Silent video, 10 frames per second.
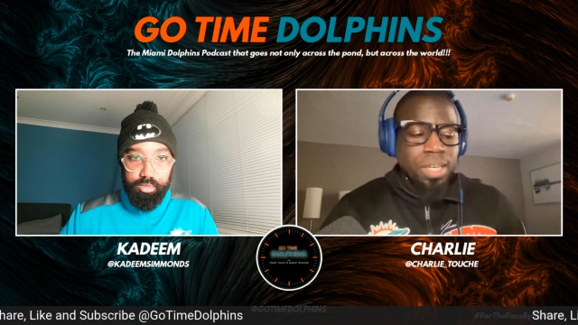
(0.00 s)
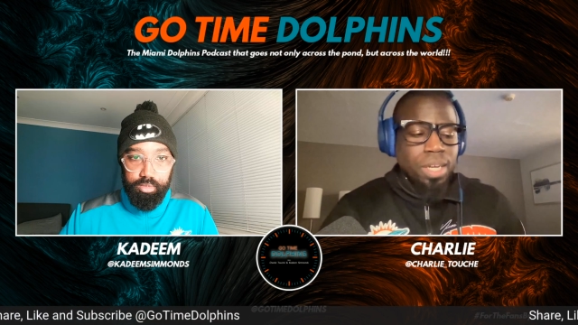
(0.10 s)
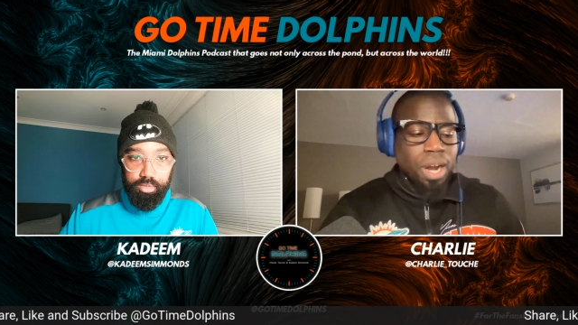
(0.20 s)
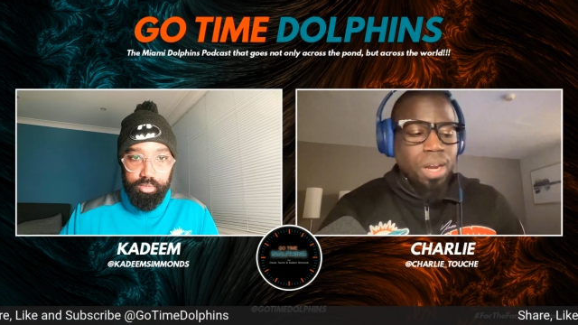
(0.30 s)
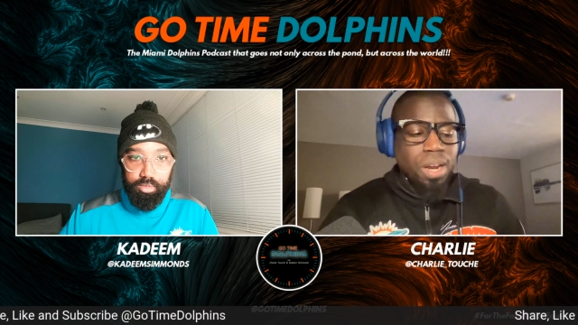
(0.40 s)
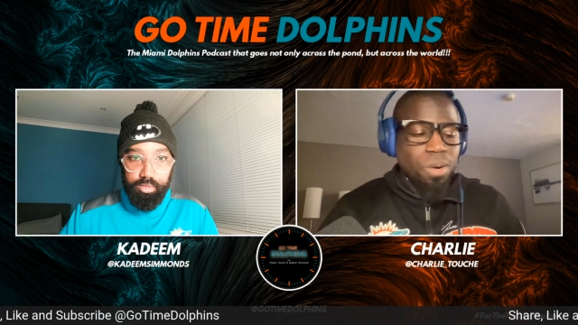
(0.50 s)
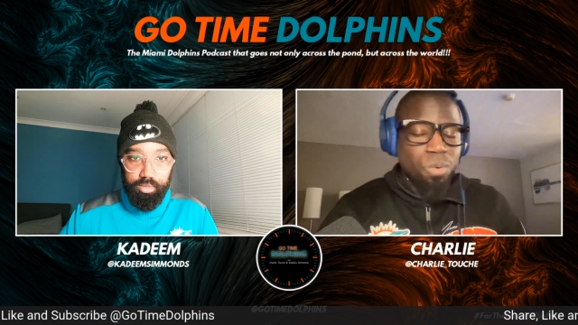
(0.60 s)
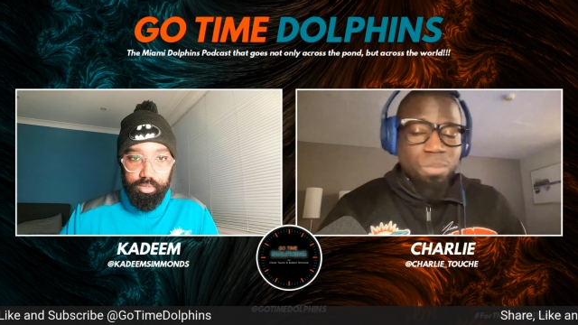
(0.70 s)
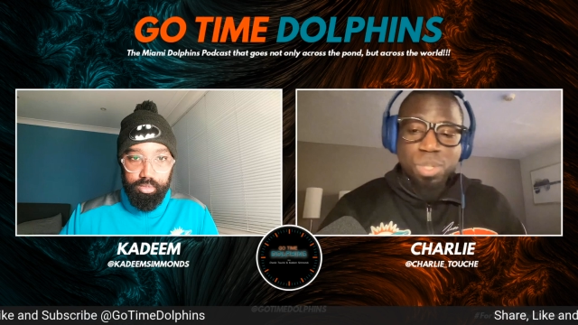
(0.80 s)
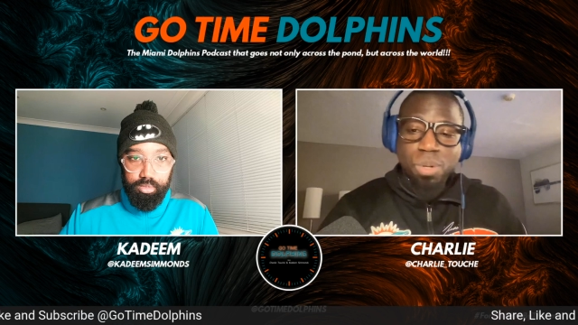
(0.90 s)
Speaker 1: Our locker
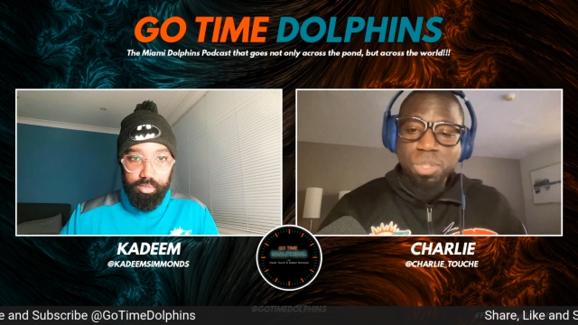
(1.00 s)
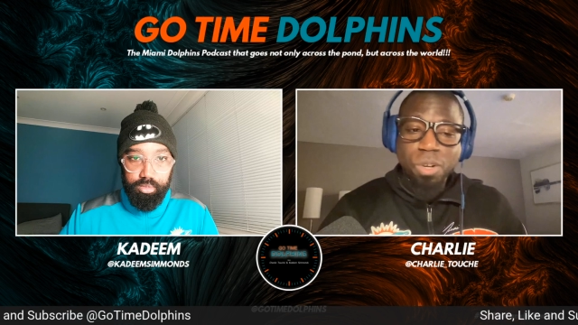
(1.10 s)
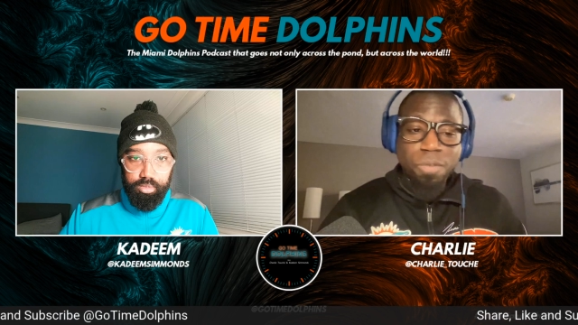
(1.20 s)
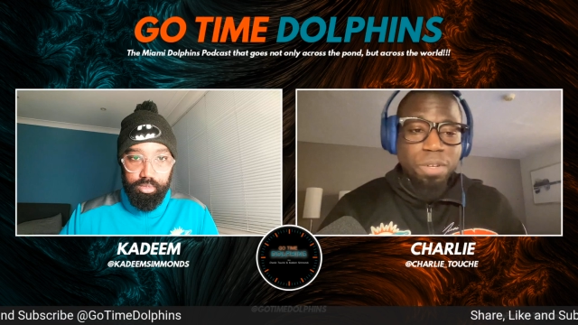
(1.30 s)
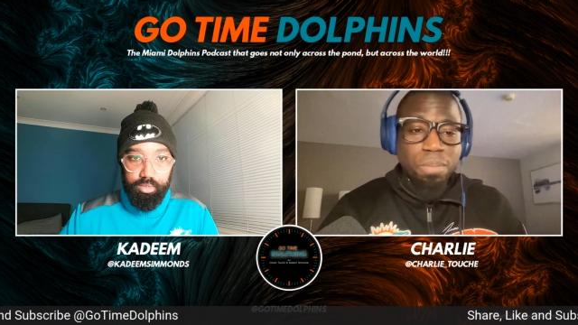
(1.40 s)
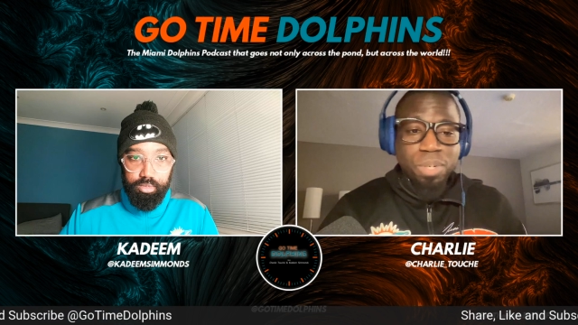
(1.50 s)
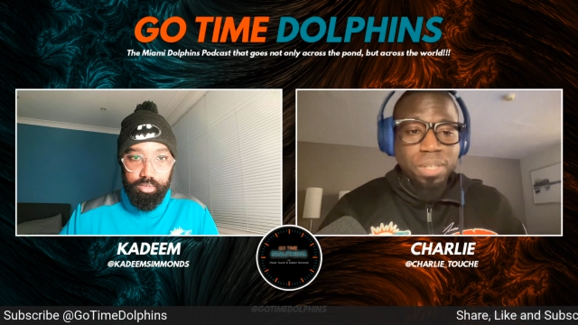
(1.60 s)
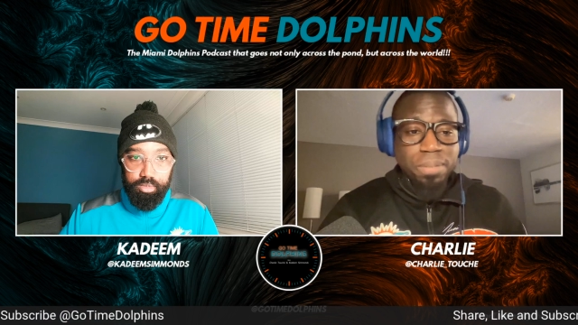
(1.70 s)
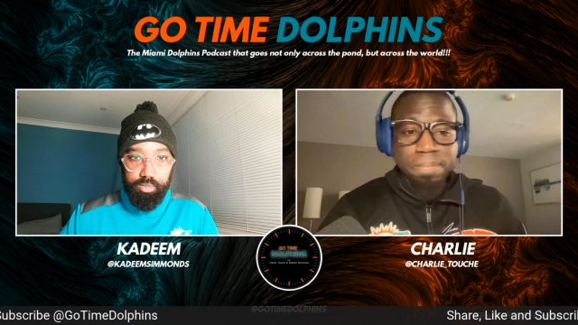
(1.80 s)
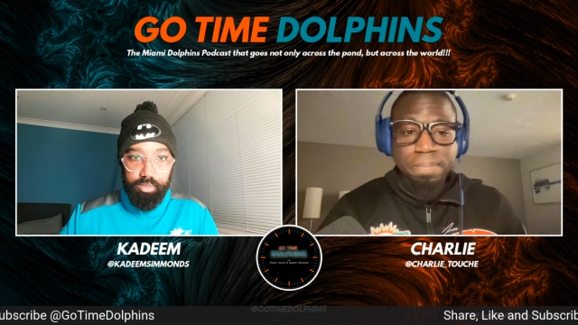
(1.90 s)
room so jovial, bro.
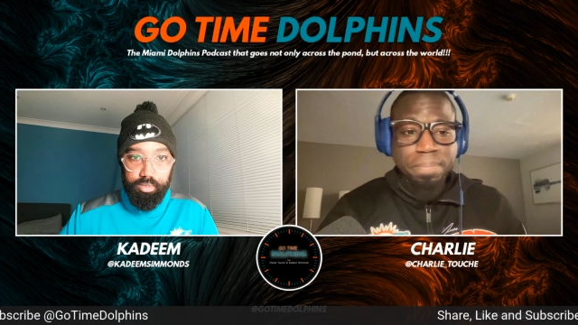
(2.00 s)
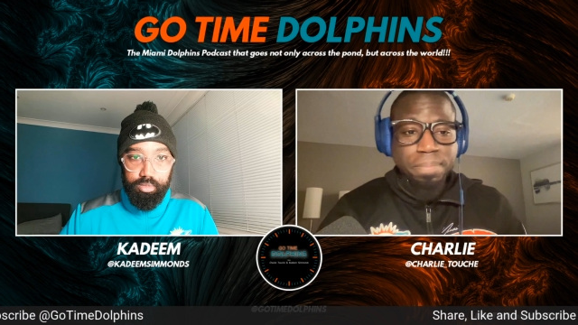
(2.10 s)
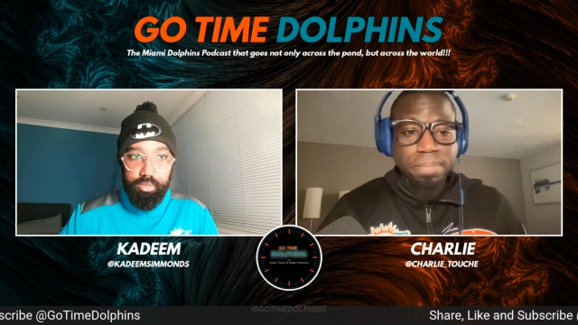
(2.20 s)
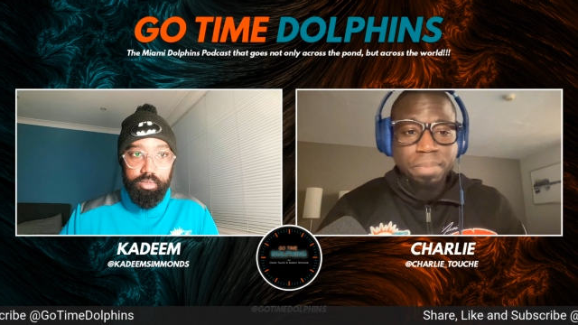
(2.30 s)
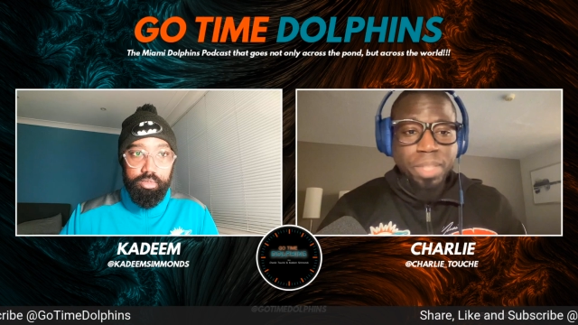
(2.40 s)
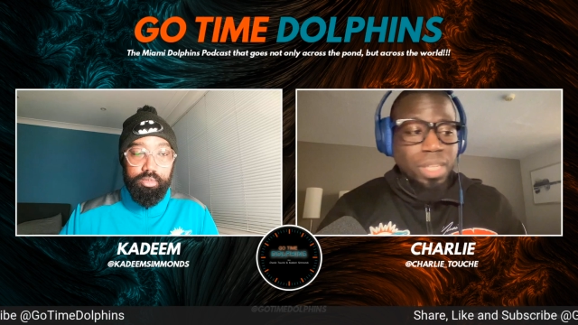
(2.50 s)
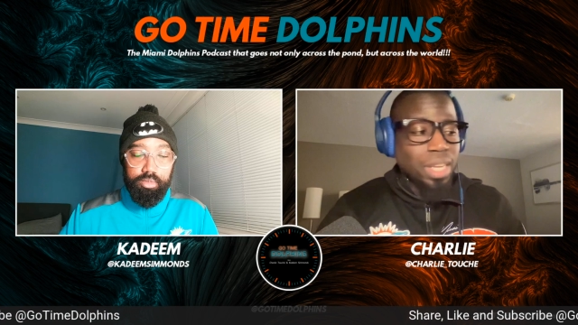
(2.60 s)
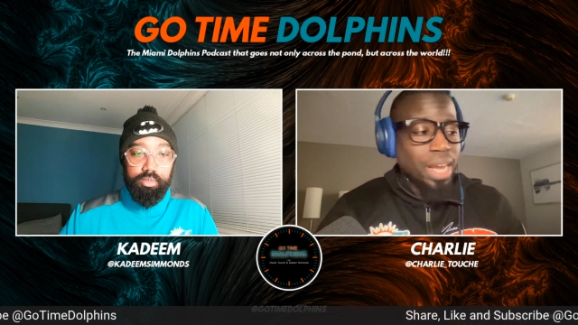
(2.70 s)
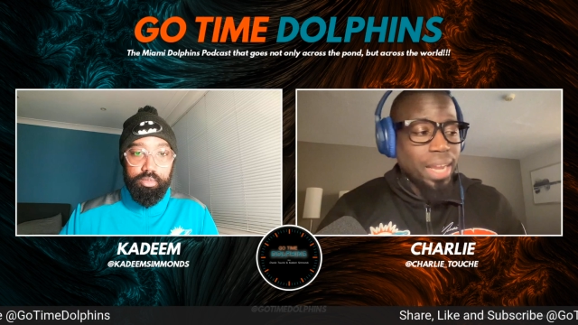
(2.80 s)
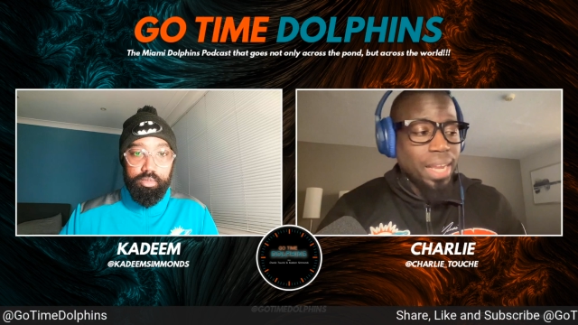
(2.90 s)

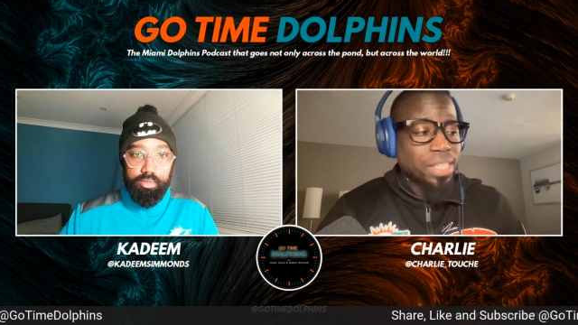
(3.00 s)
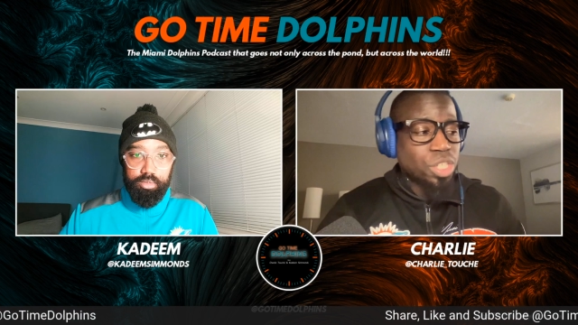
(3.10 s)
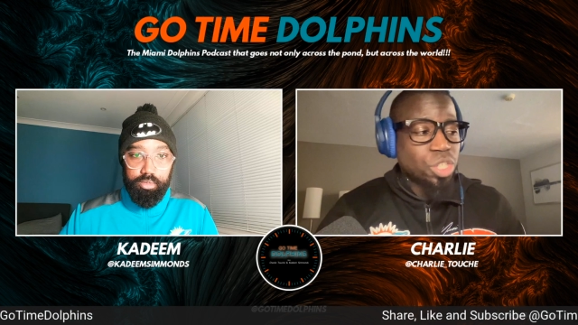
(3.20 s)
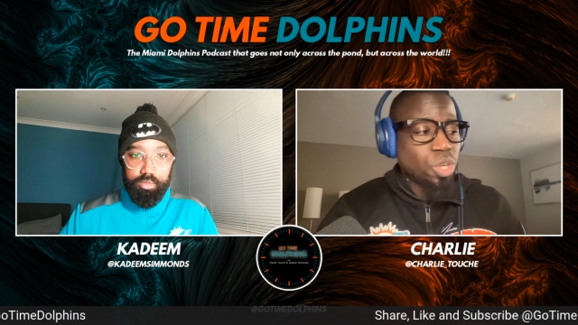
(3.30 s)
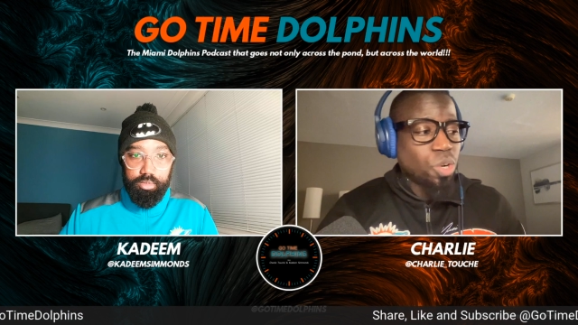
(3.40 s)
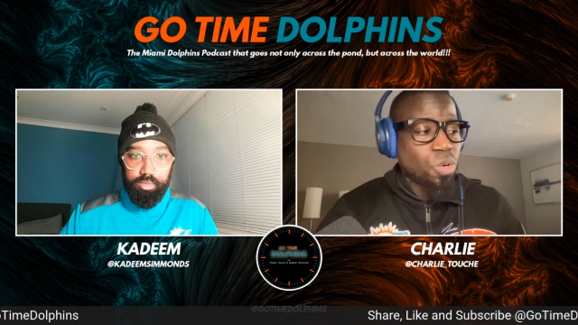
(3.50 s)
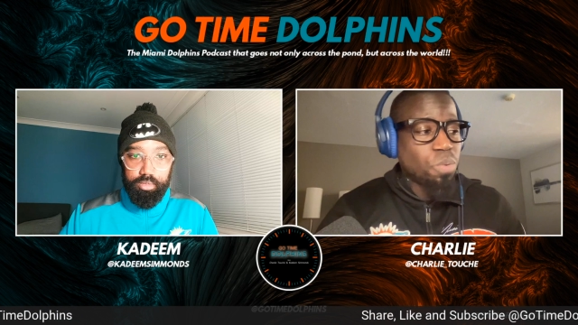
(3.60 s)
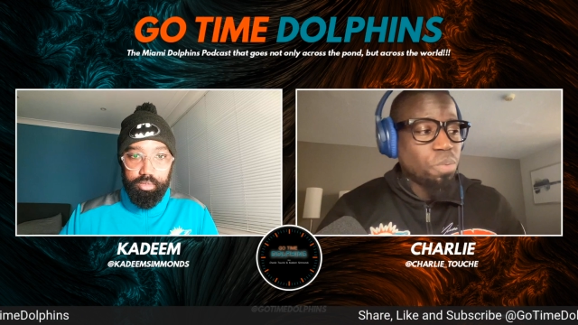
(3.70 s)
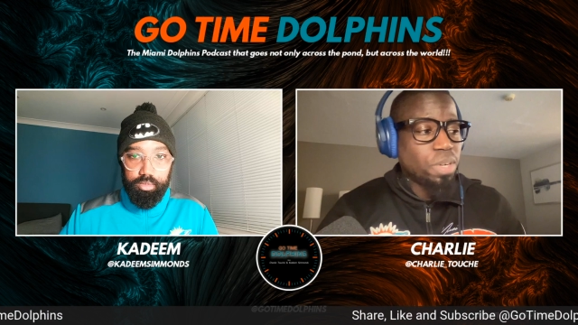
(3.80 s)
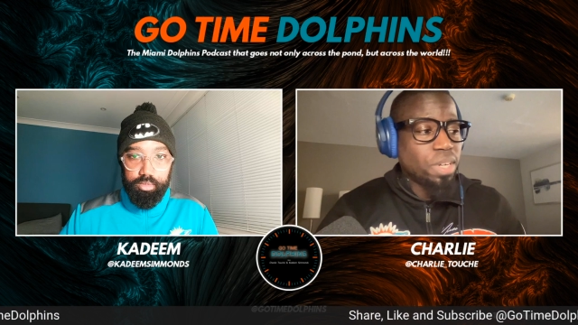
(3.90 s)
Like it's so